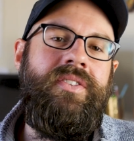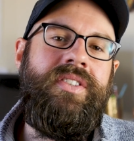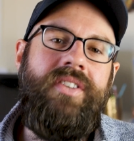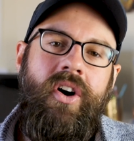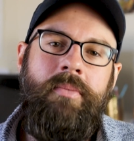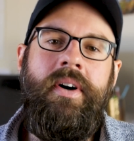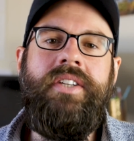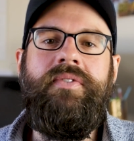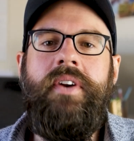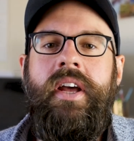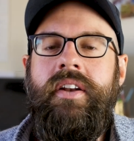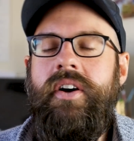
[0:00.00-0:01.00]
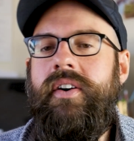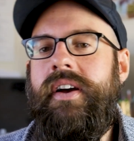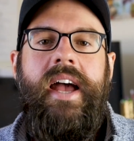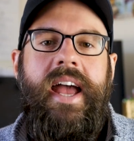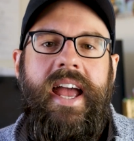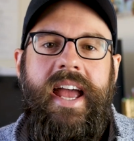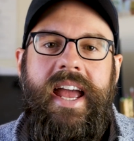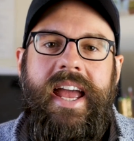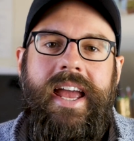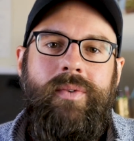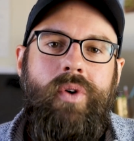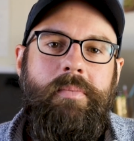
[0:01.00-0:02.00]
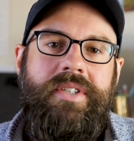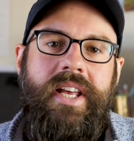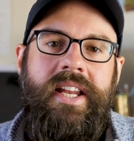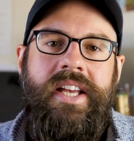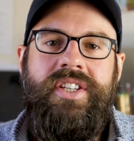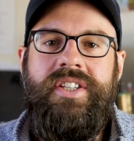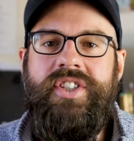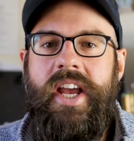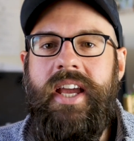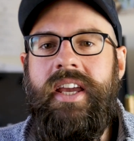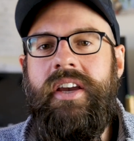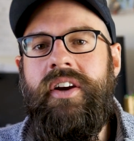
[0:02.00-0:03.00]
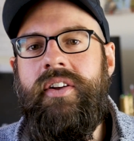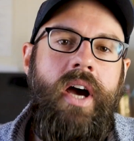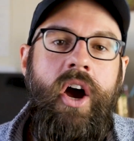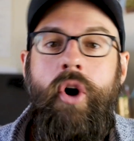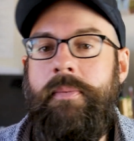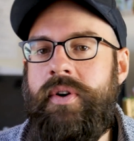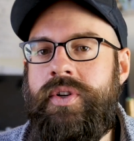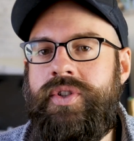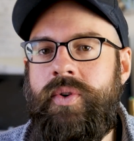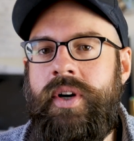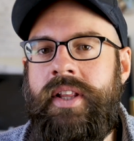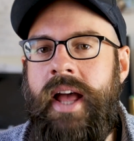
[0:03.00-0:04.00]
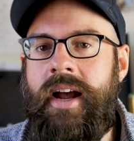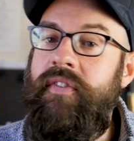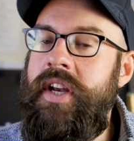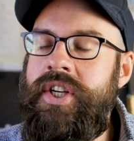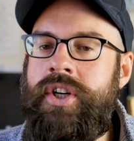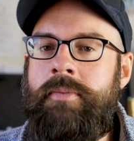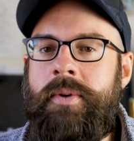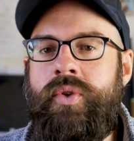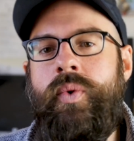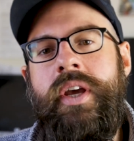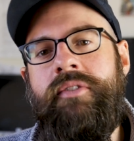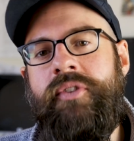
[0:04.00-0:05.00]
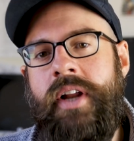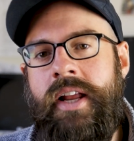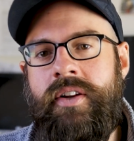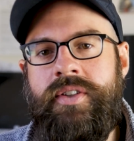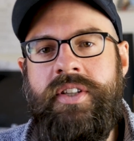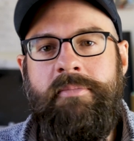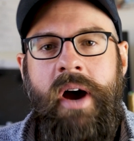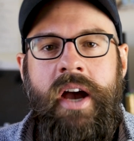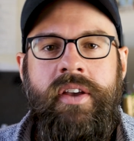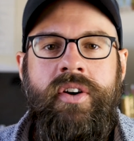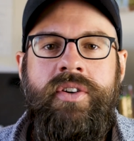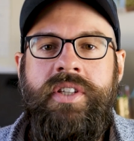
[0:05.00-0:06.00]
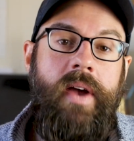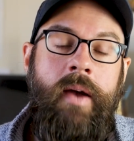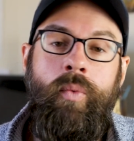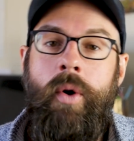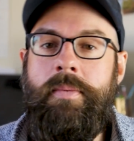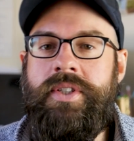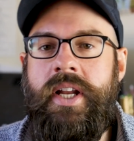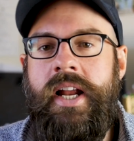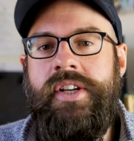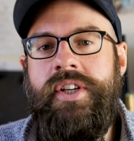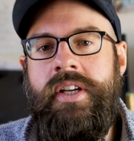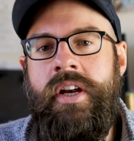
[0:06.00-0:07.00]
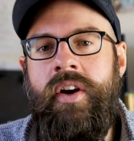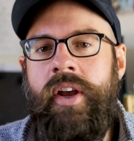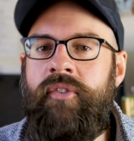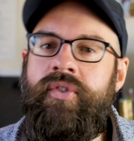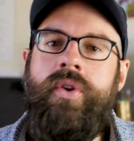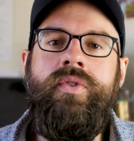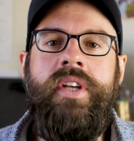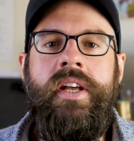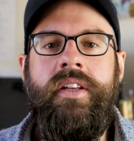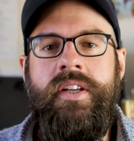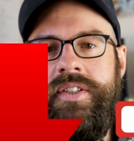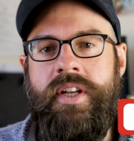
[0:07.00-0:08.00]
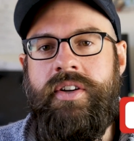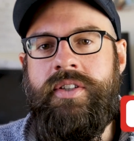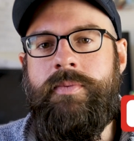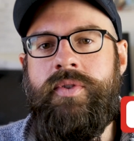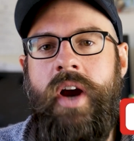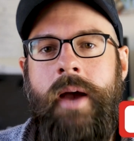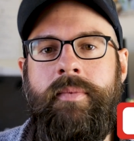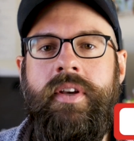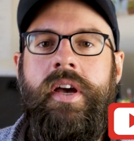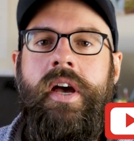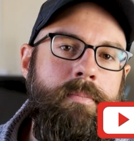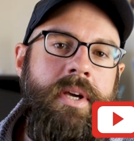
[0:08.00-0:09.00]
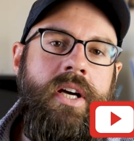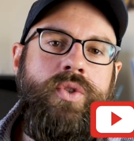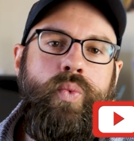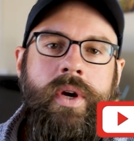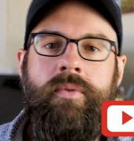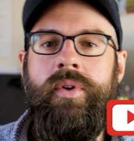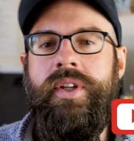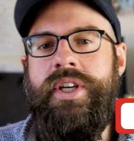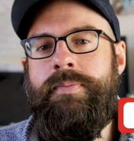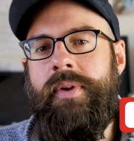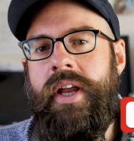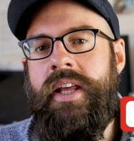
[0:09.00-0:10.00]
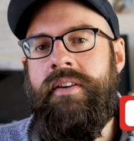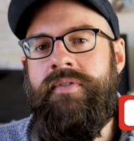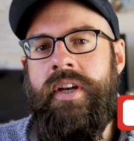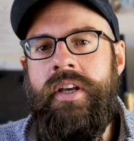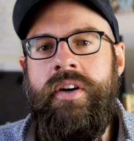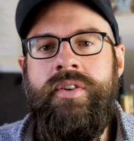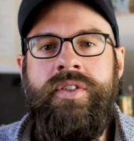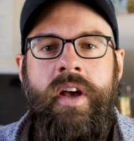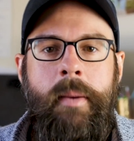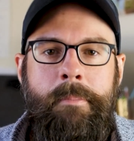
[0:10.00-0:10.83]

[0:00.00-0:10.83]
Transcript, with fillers: you so much, Fernando. Hey, 1% Nation, Jake here. I hope you enjoyed that feature between Fernando Ceballos and 1% Engineer. If you did, consider subscribing because we release plenty of videos to